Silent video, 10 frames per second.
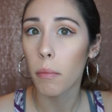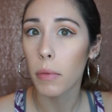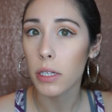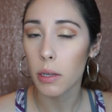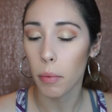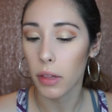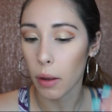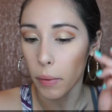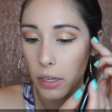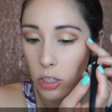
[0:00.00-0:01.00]
Messed up on
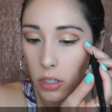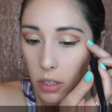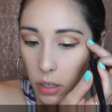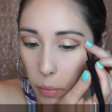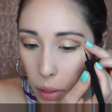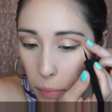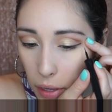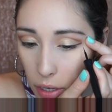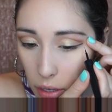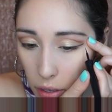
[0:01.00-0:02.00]
that wing just a little bit,
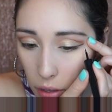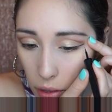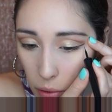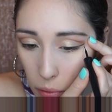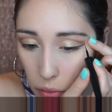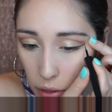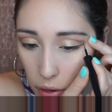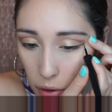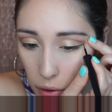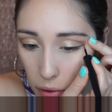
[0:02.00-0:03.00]
made it a little
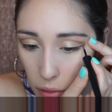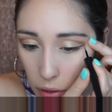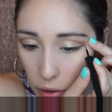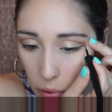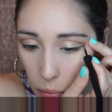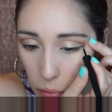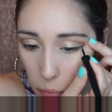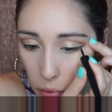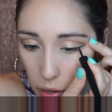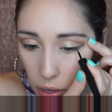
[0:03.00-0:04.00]
thicker than I was
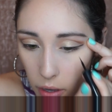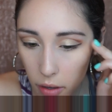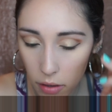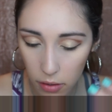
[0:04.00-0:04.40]
wanting.